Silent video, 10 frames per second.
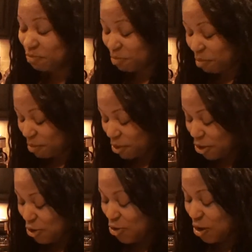You
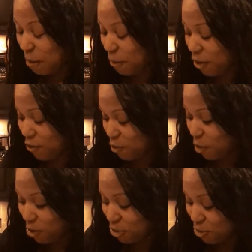can call me whatever you
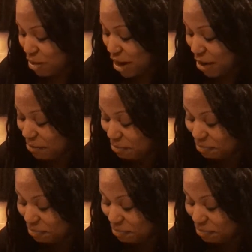want to now.